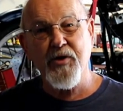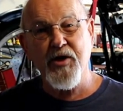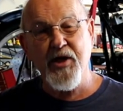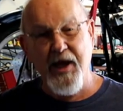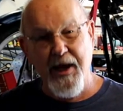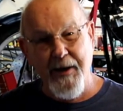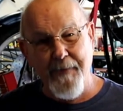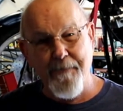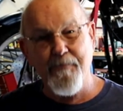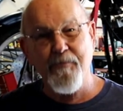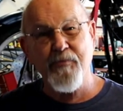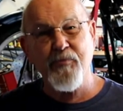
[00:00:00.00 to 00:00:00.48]

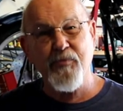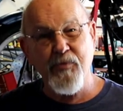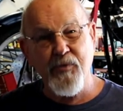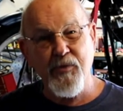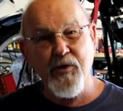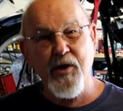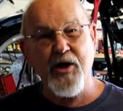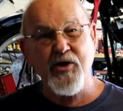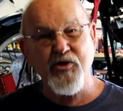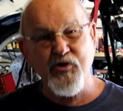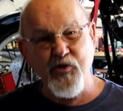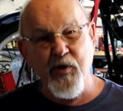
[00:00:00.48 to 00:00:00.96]
Yep,
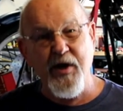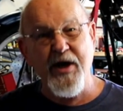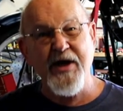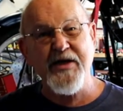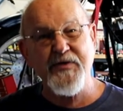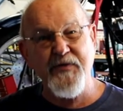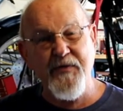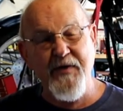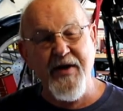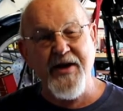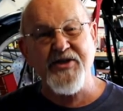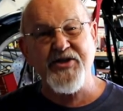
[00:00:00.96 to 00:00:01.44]
a
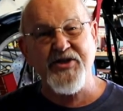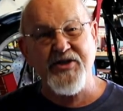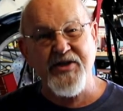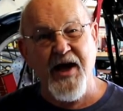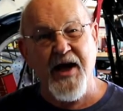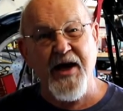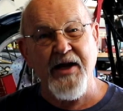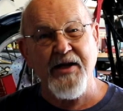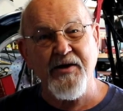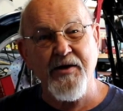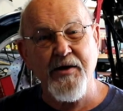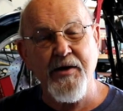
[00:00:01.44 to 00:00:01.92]

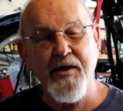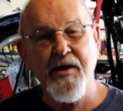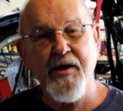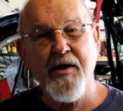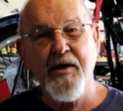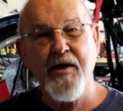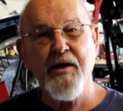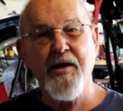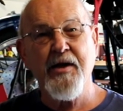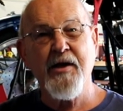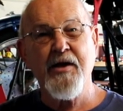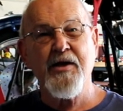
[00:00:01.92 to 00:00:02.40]
transvestite.
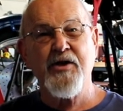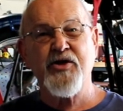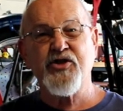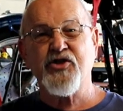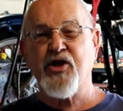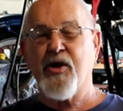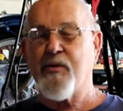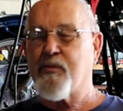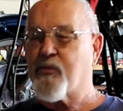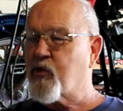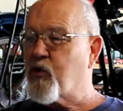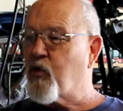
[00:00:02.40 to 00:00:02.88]

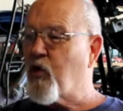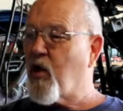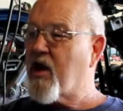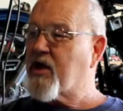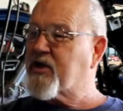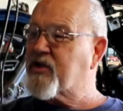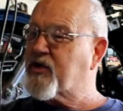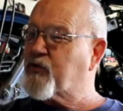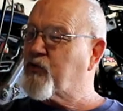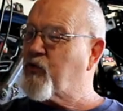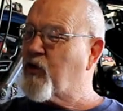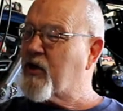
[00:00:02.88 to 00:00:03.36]
some
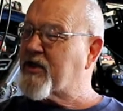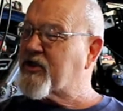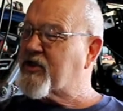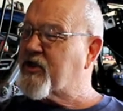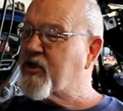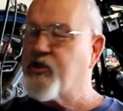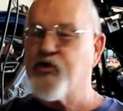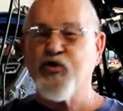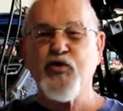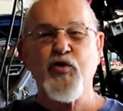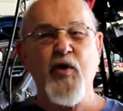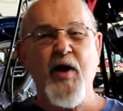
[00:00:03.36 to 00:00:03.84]

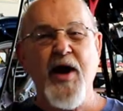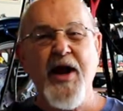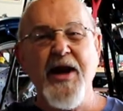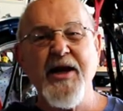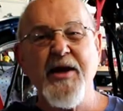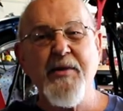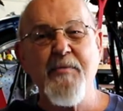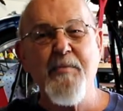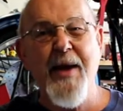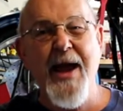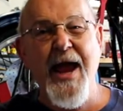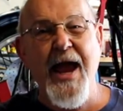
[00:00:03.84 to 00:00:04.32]
cross-dressing
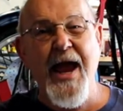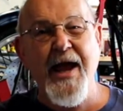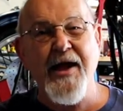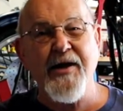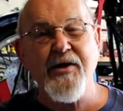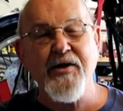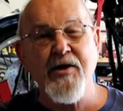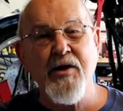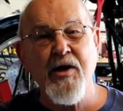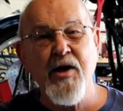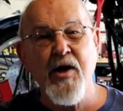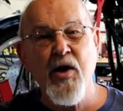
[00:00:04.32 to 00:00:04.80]
tranny
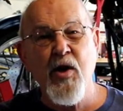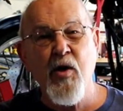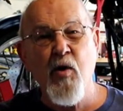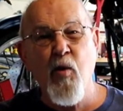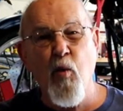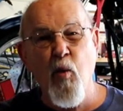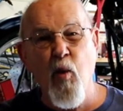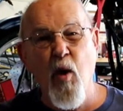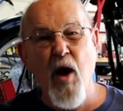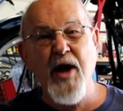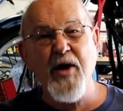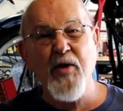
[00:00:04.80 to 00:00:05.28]
man
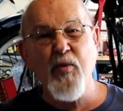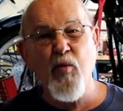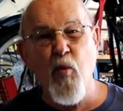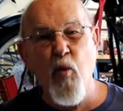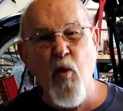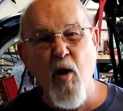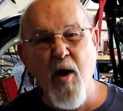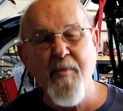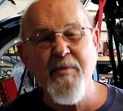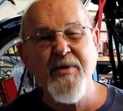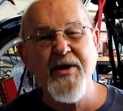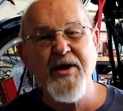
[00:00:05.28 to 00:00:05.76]
won
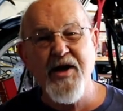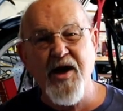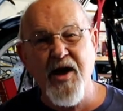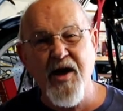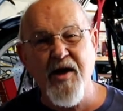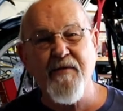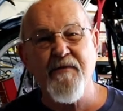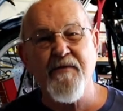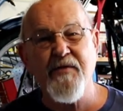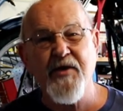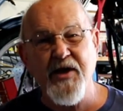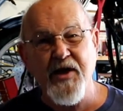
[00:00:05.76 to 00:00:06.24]
Woman
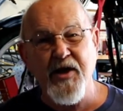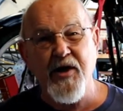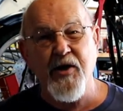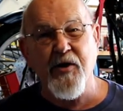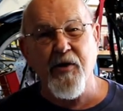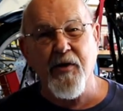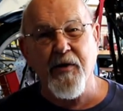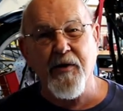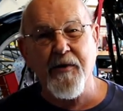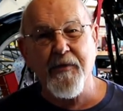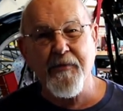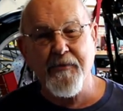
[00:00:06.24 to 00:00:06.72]
of the
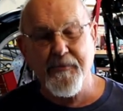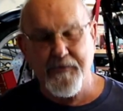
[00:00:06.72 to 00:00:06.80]
Year.